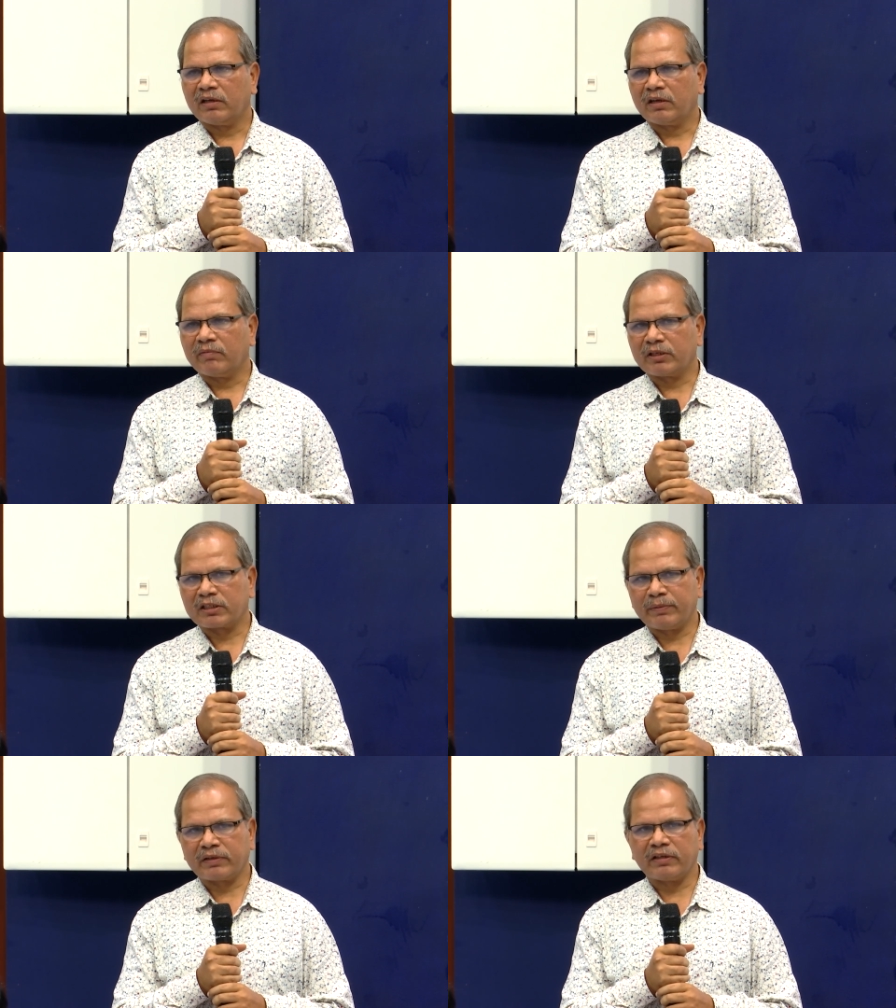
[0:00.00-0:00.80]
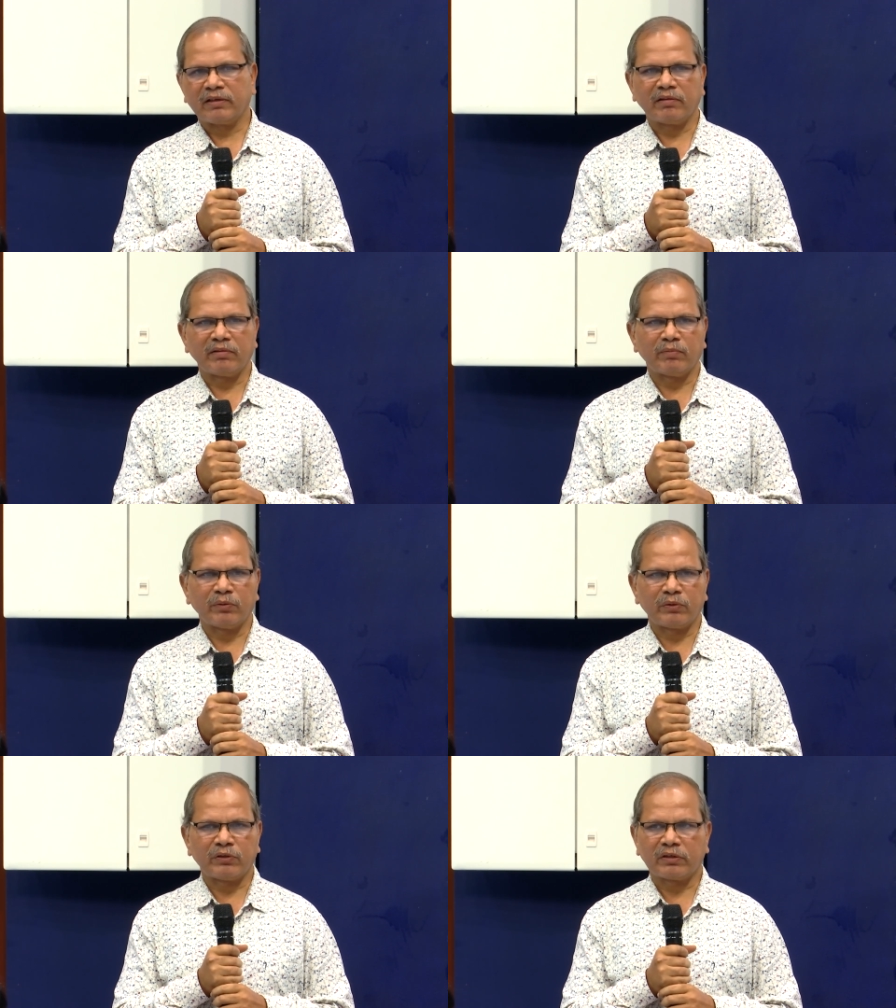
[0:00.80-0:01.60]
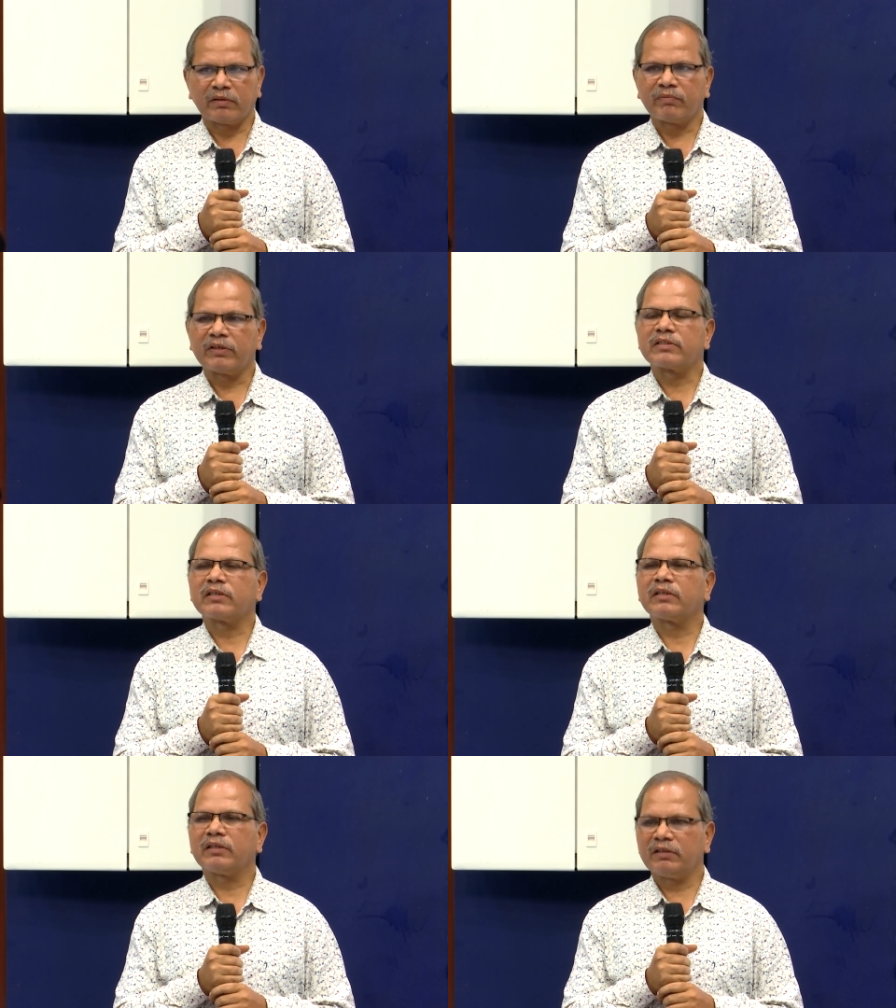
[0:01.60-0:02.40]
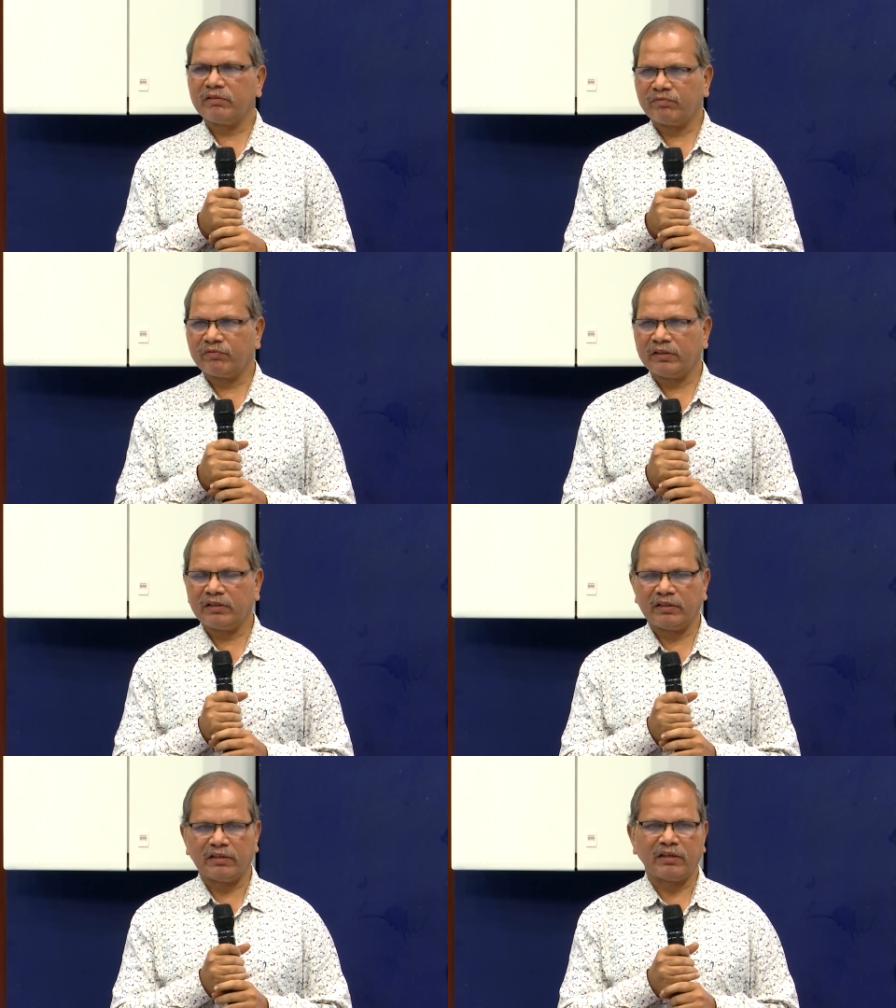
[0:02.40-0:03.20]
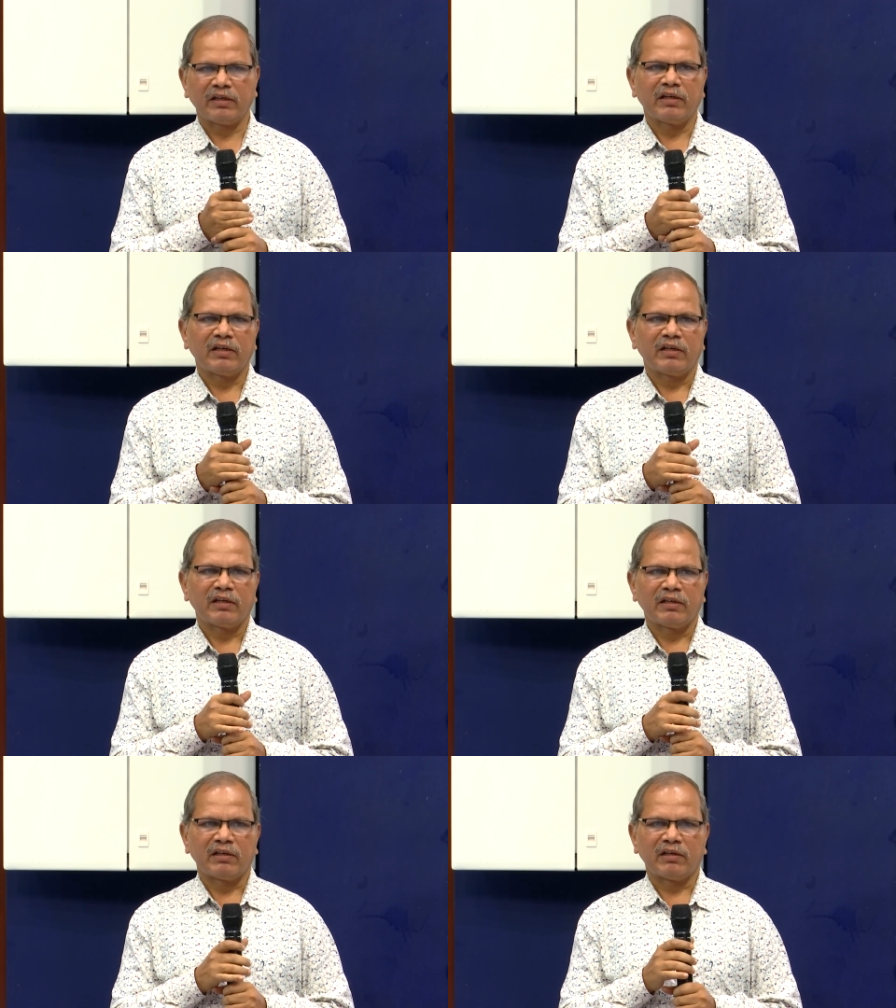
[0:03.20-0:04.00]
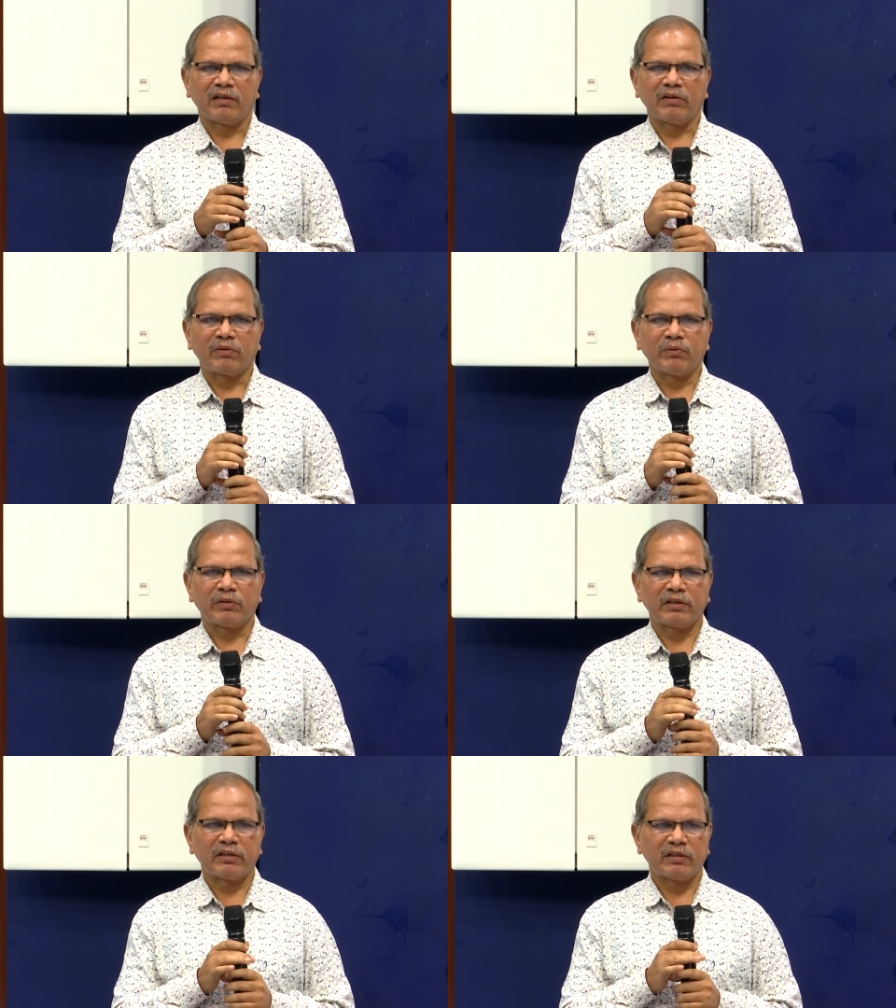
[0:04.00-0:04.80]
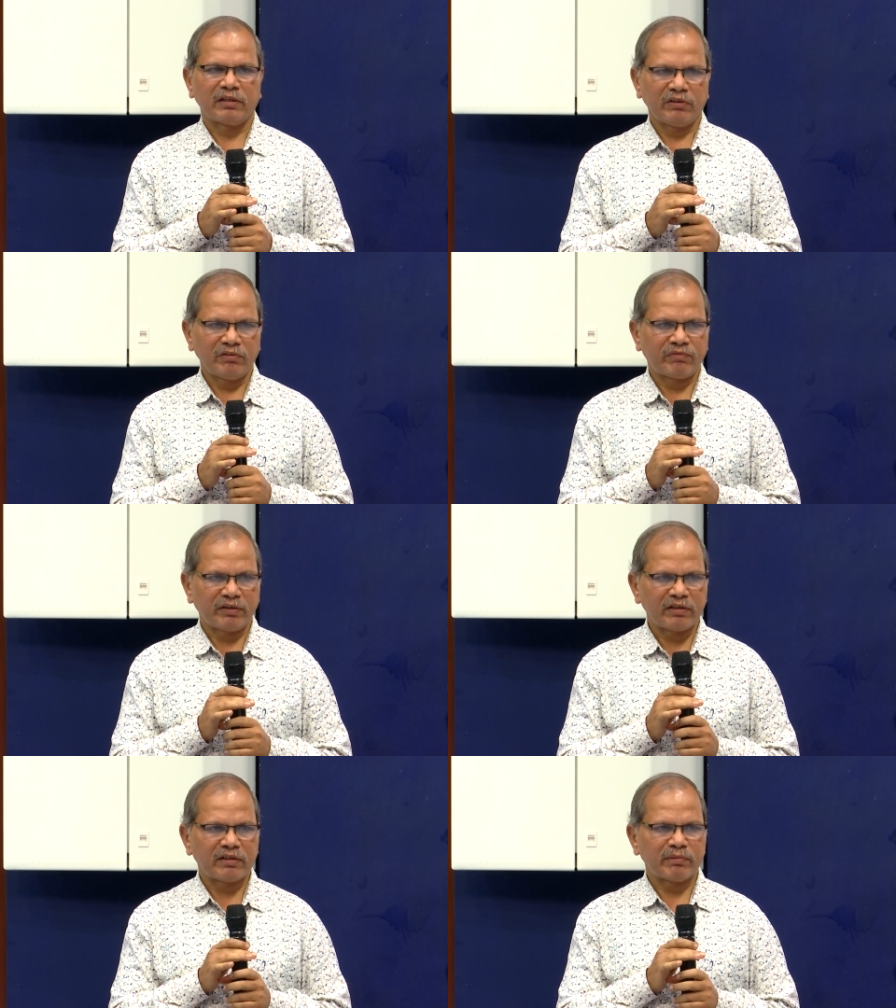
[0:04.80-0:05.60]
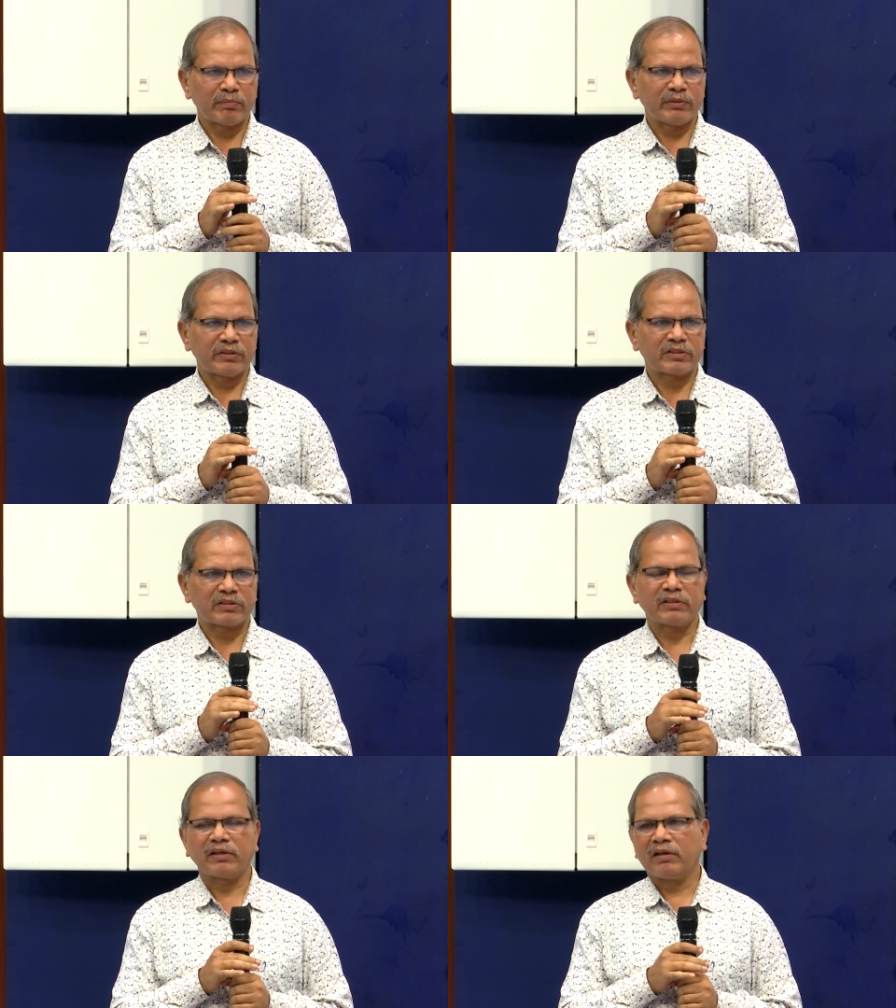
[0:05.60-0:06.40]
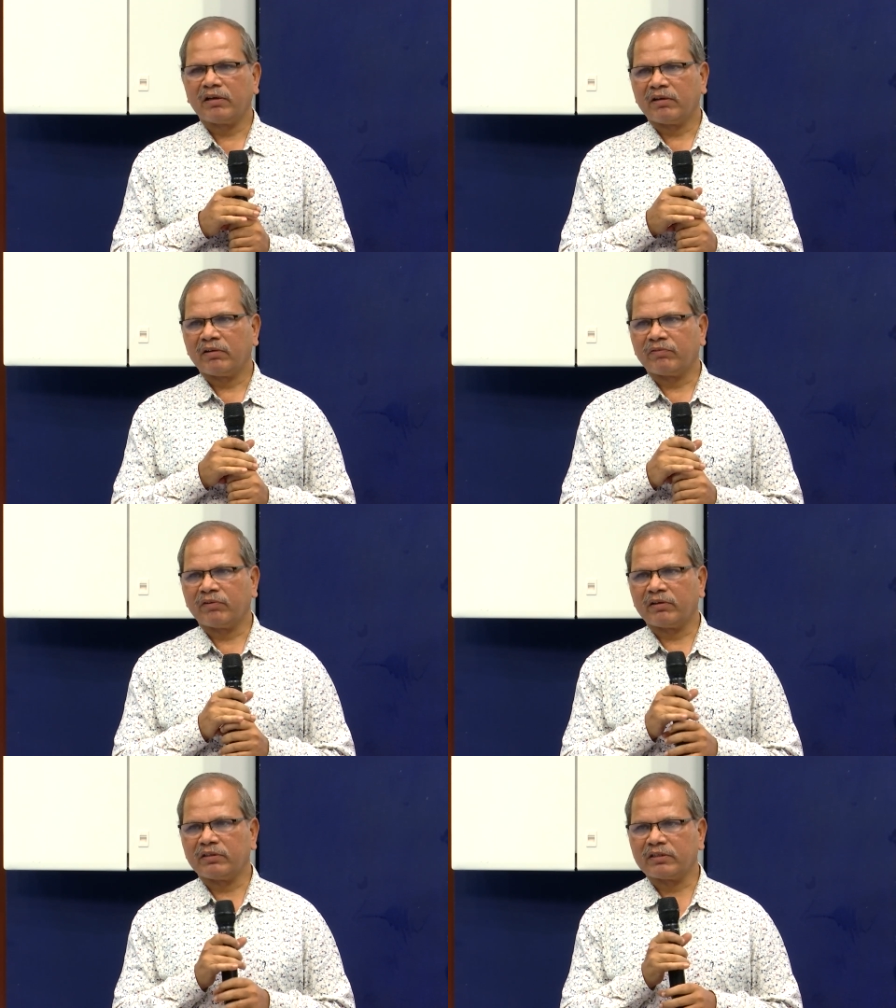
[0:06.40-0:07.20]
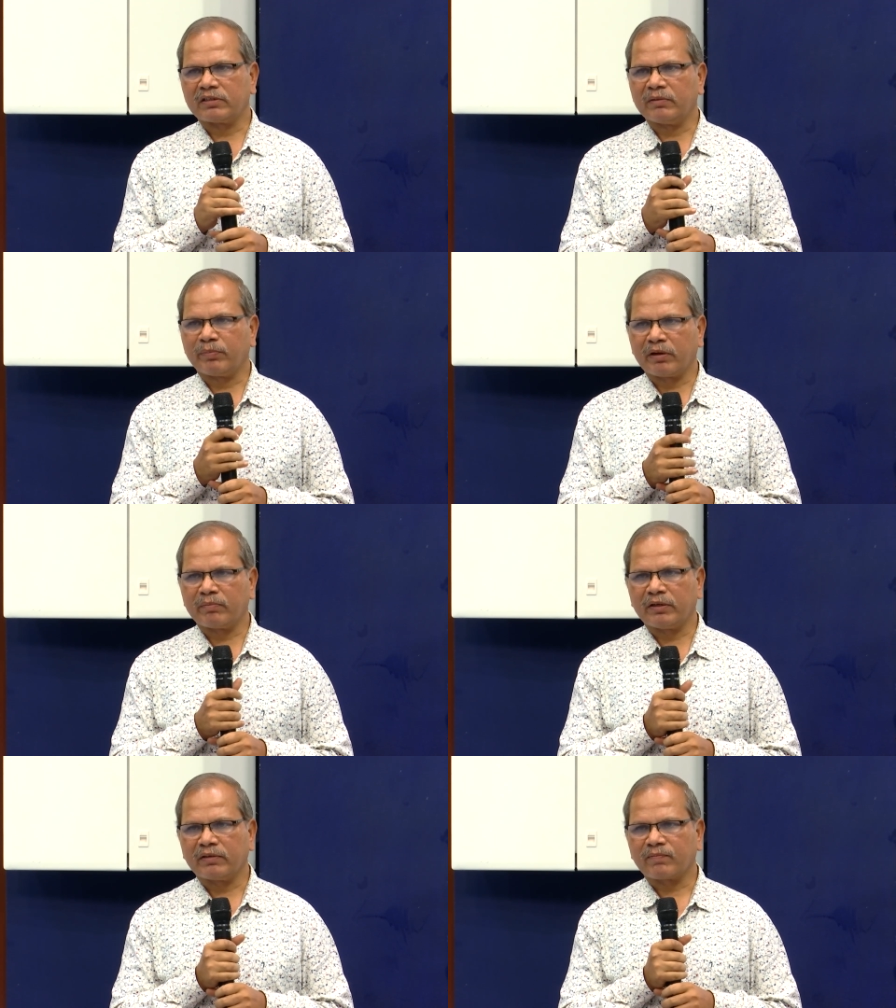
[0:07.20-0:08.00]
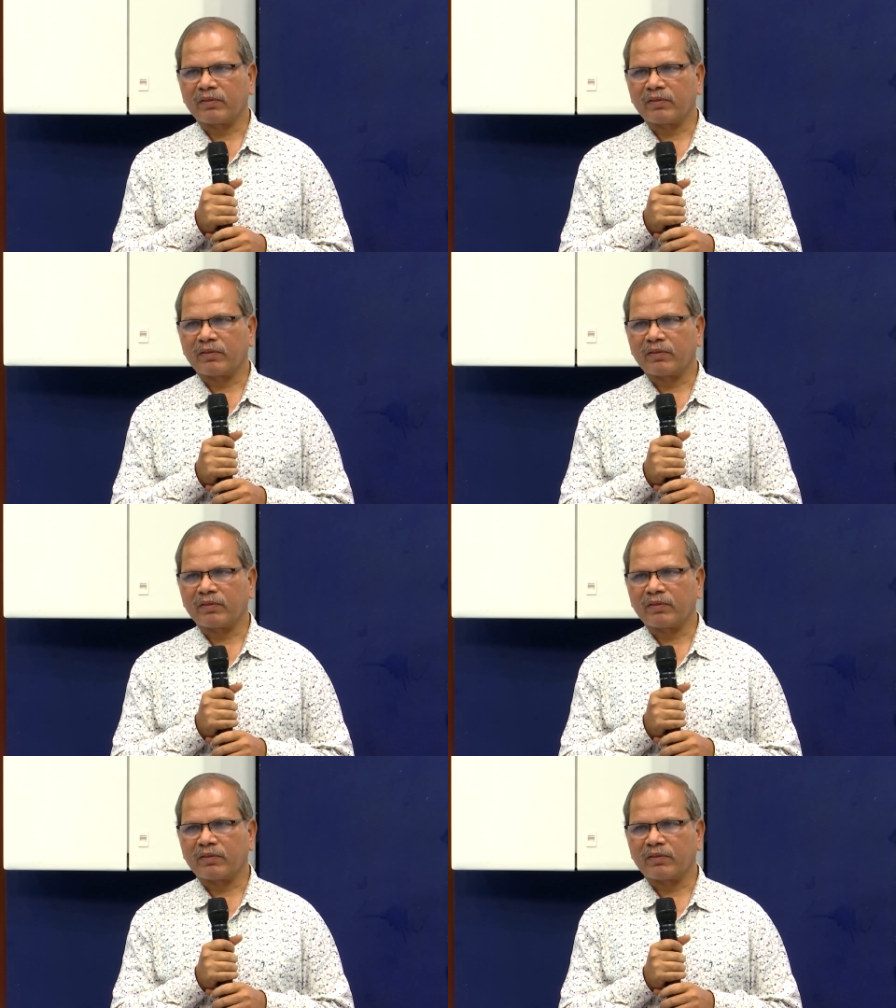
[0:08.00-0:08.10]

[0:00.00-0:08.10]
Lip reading: I'm expecting more to come. Recently, we recruited new faculty members for this department.